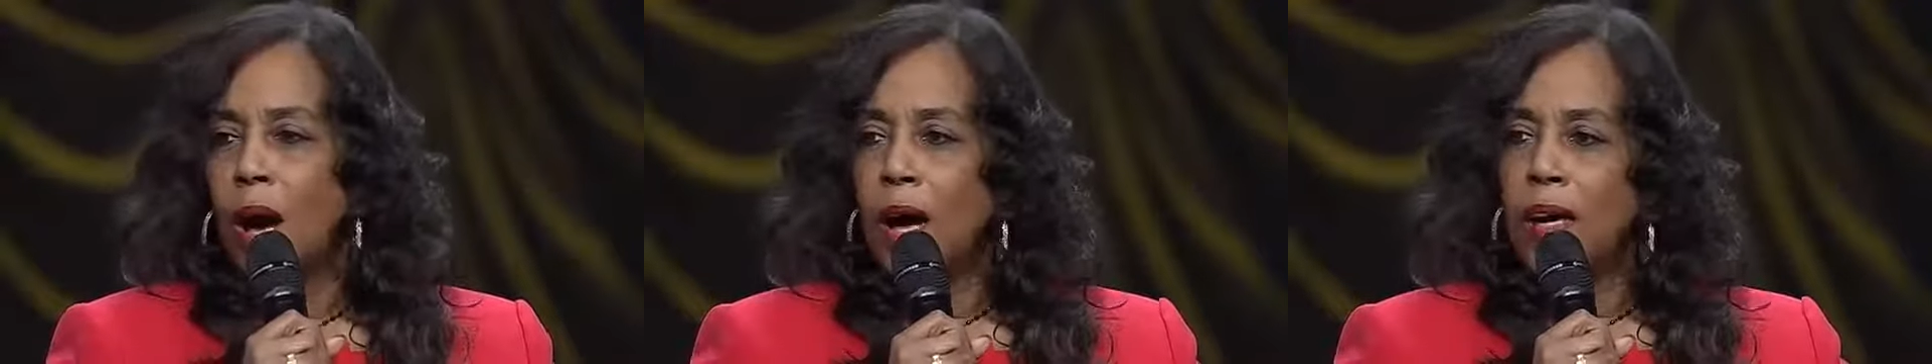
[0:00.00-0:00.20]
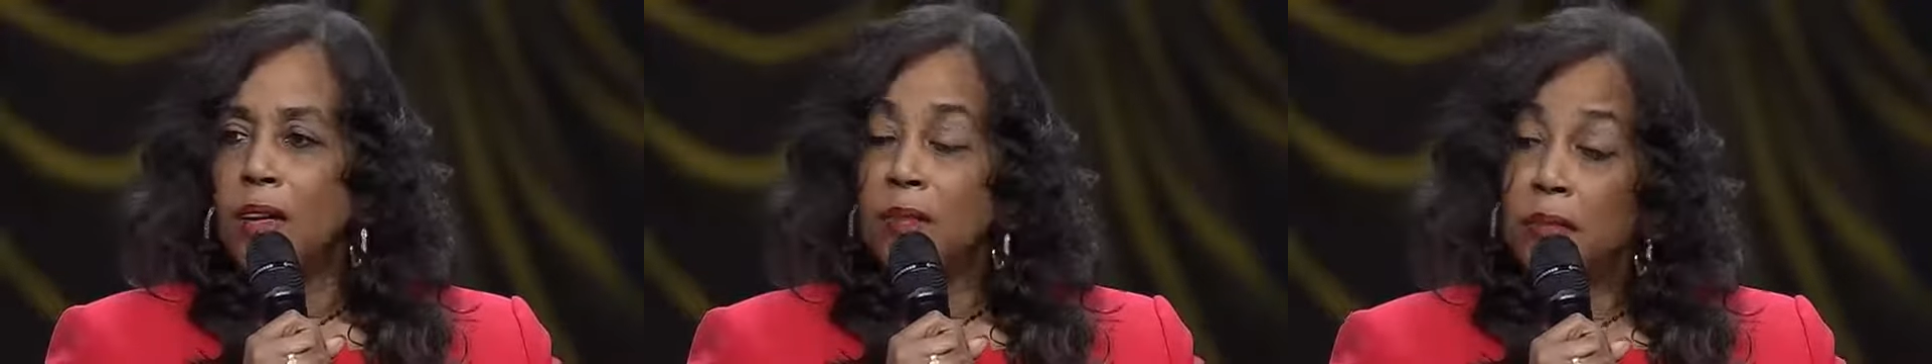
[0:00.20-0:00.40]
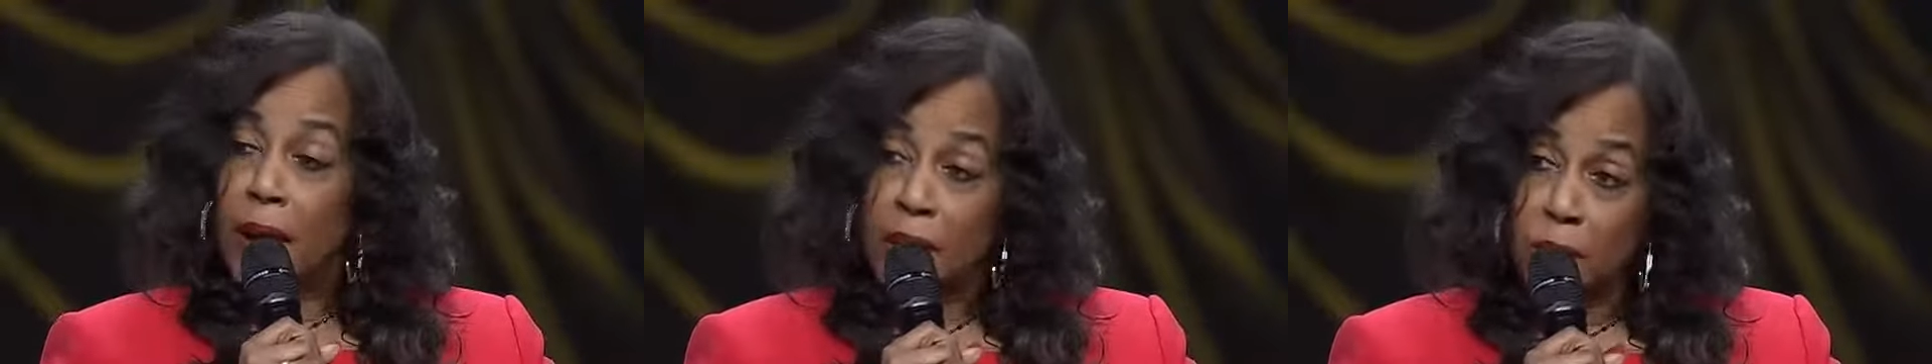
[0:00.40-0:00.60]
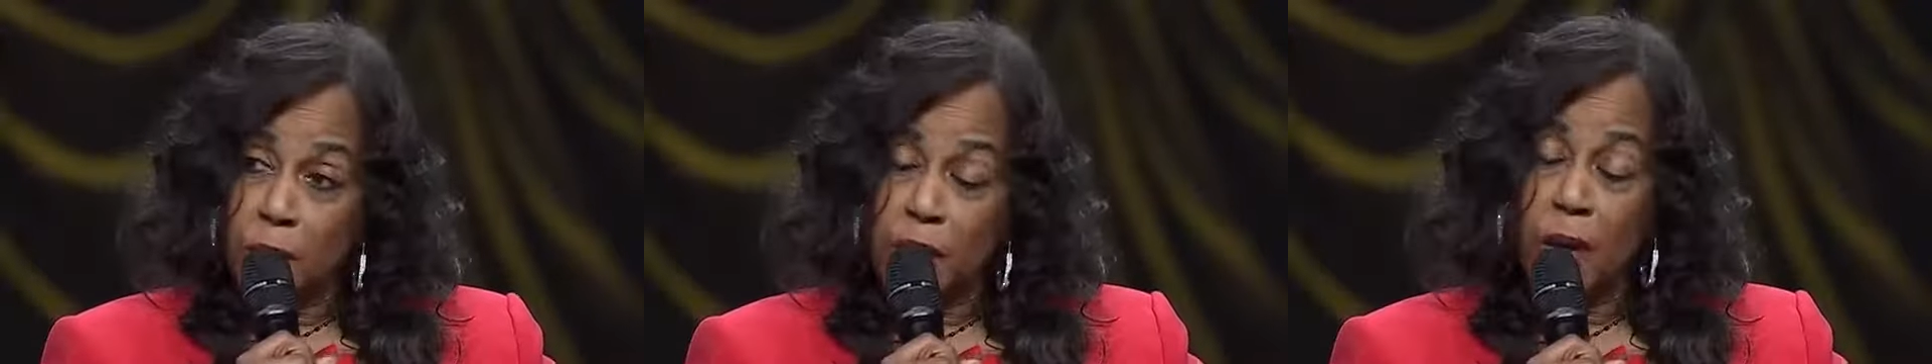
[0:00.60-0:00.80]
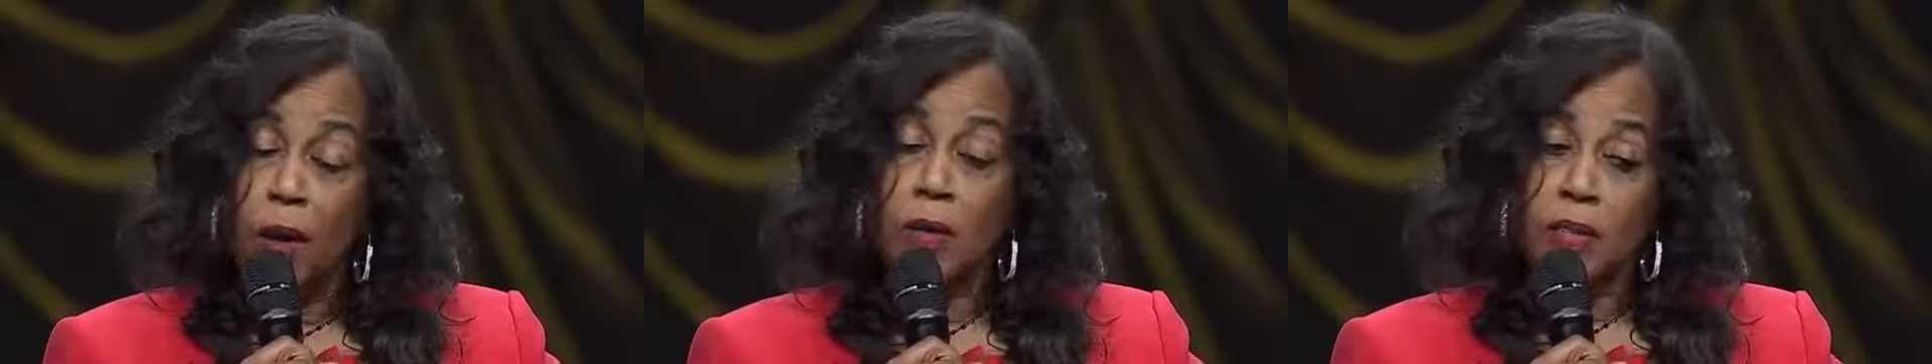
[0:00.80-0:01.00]
and invited
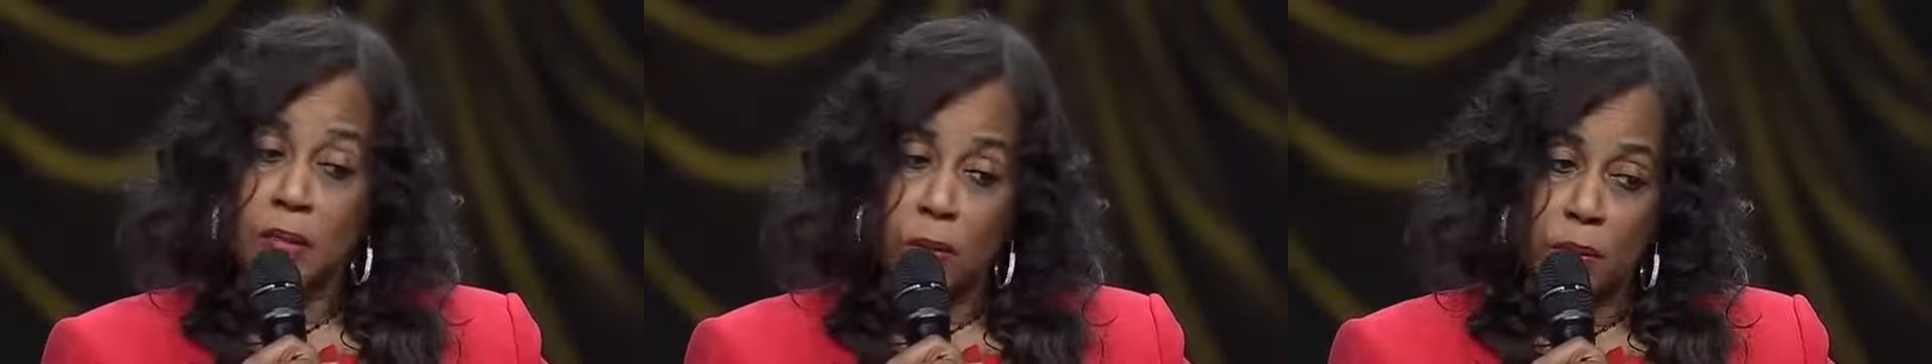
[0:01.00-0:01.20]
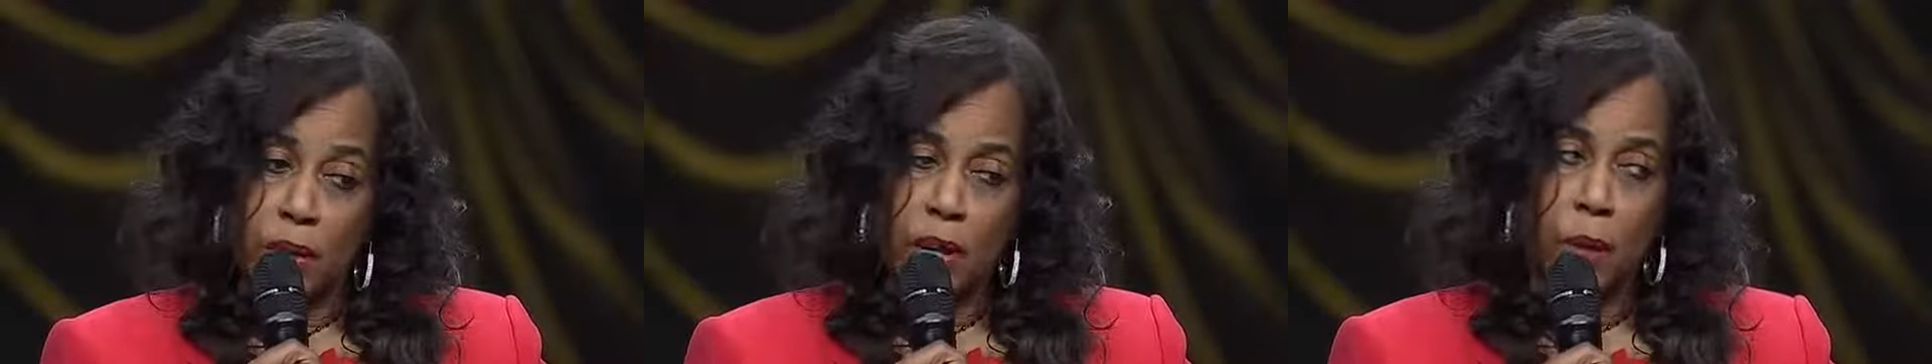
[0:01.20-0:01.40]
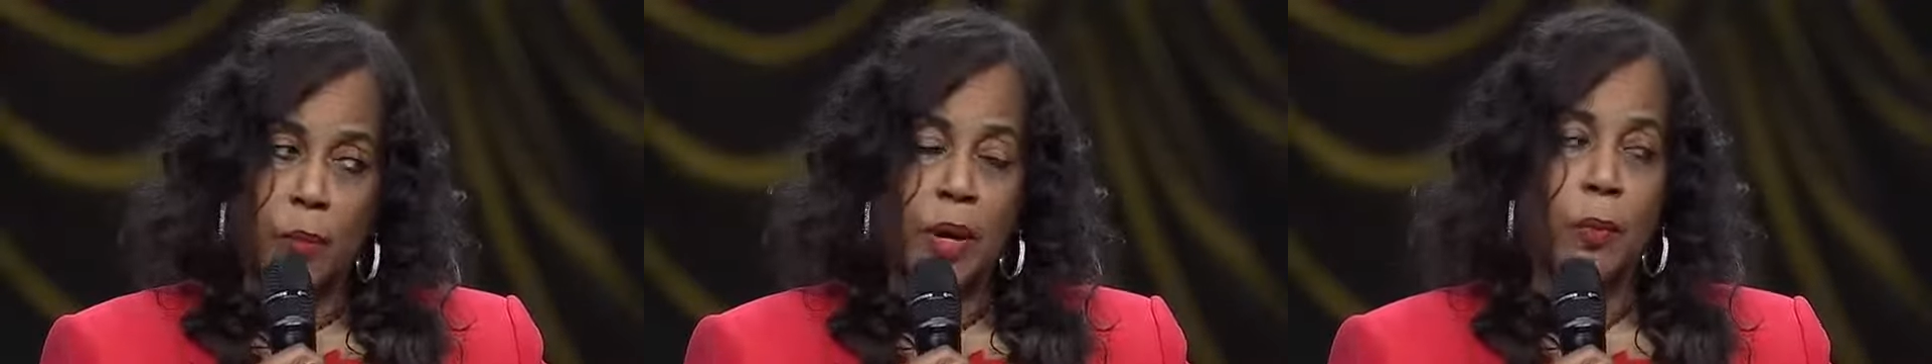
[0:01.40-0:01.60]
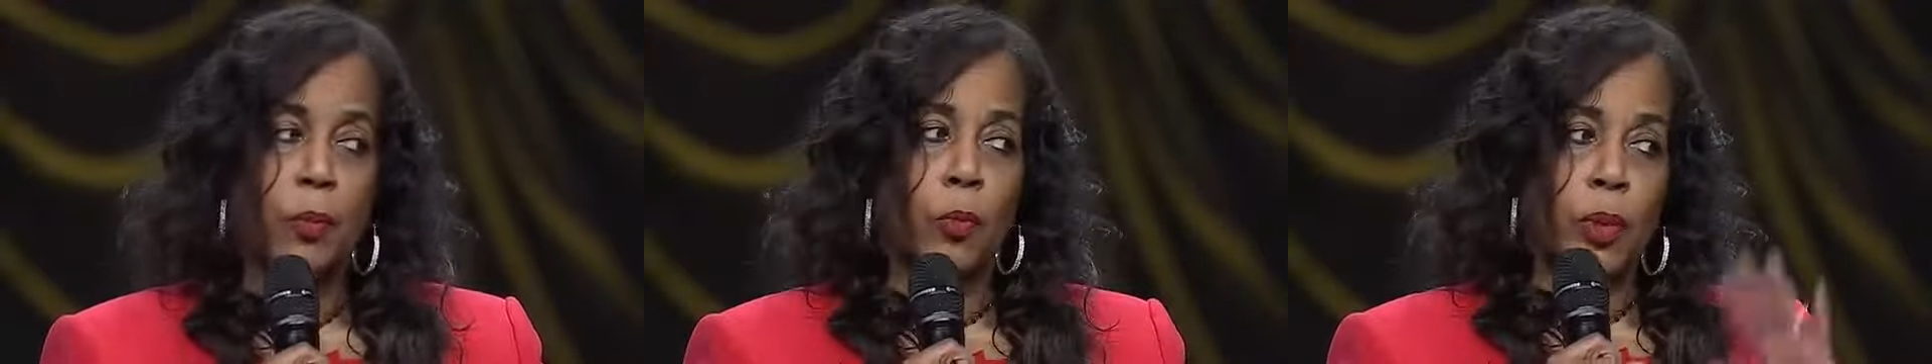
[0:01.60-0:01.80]
me also to come up.